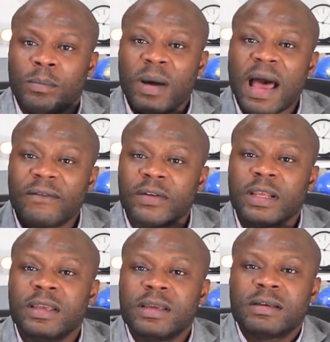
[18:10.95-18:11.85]

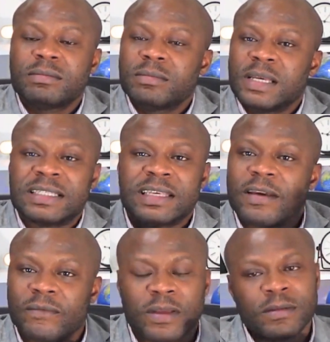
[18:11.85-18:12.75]
Poverty is
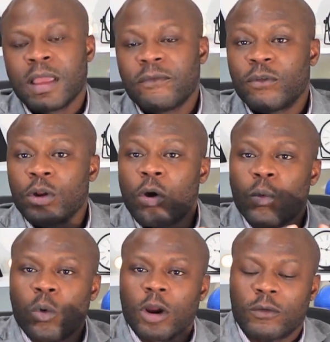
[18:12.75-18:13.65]
given. If you
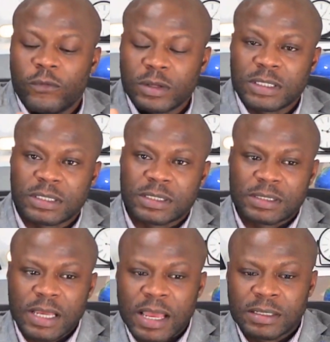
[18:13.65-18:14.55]
don't work for the
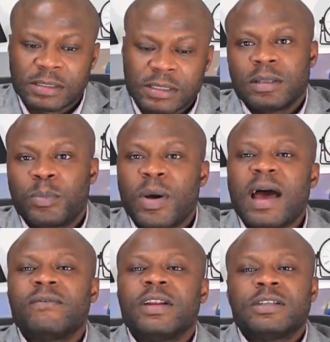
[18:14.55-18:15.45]
success, the
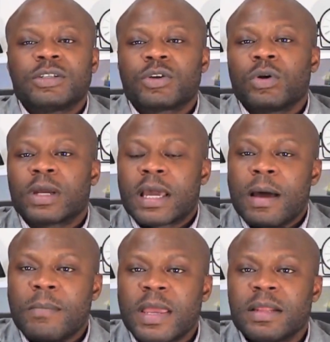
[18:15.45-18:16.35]
poverty is just gonna
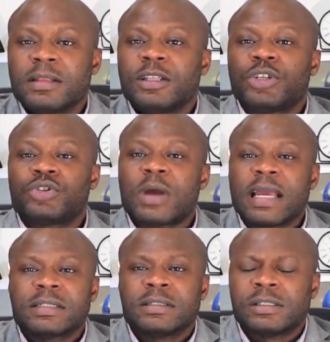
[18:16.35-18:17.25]
come in. The
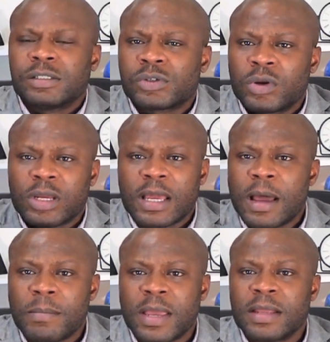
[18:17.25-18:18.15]
distractions are just gonna
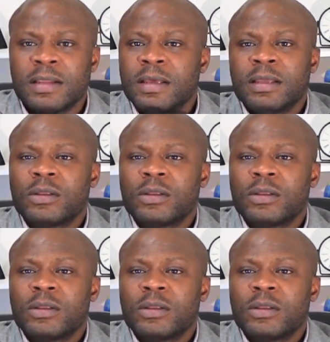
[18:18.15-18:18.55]
come in.